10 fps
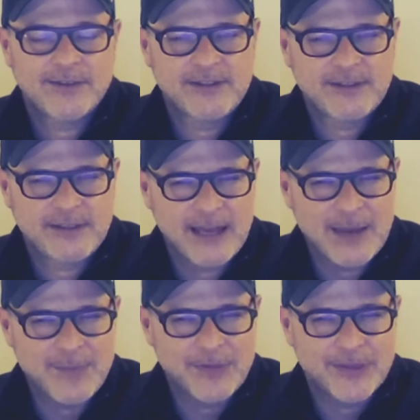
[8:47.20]

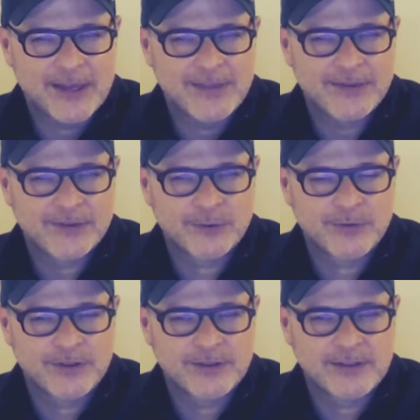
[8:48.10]
depth and sort of
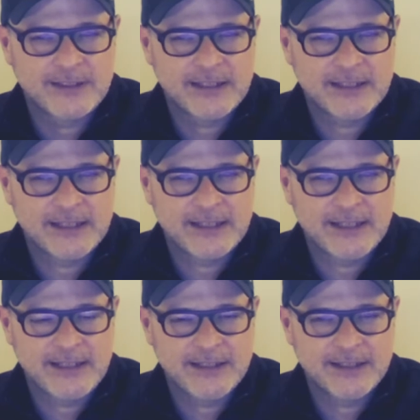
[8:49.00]

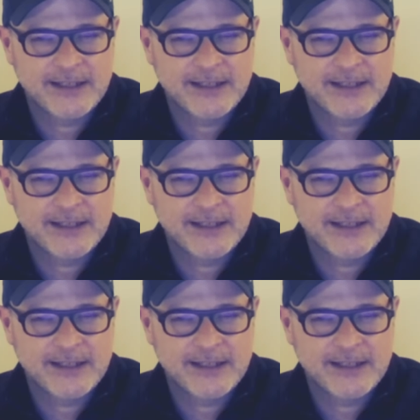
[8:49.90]
the